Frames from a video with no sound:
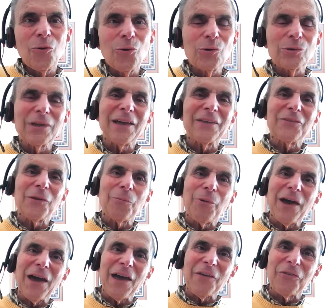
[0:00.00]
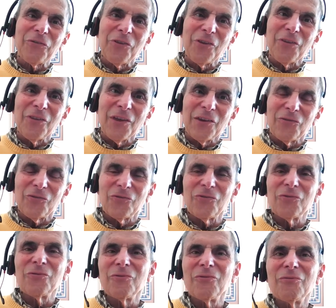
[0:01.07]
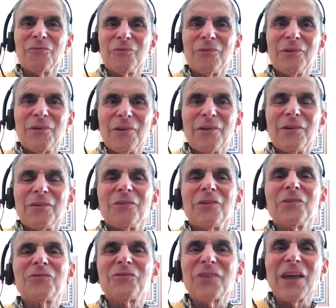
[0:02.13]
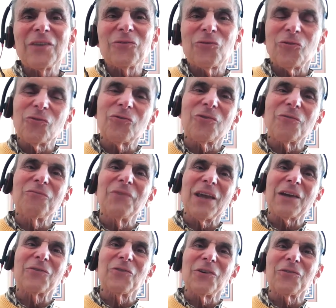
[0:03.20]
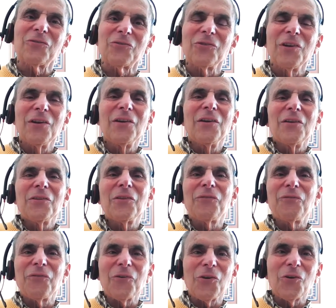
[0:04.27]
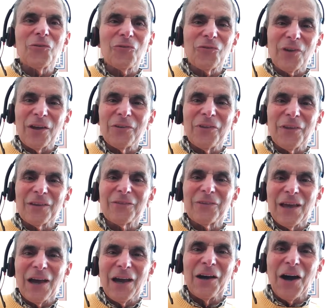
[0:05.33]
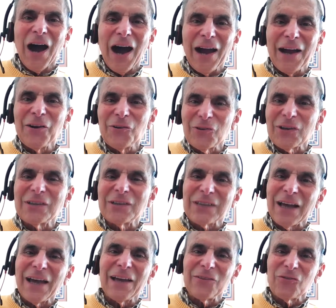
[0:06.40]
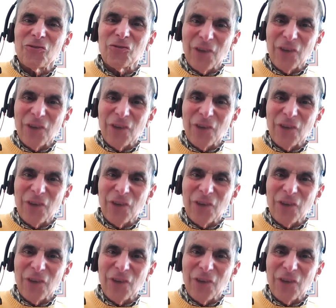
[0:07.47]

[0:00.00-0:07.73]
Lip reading: Who led the path to this? The censors of Nicholas I, I think, the ironclad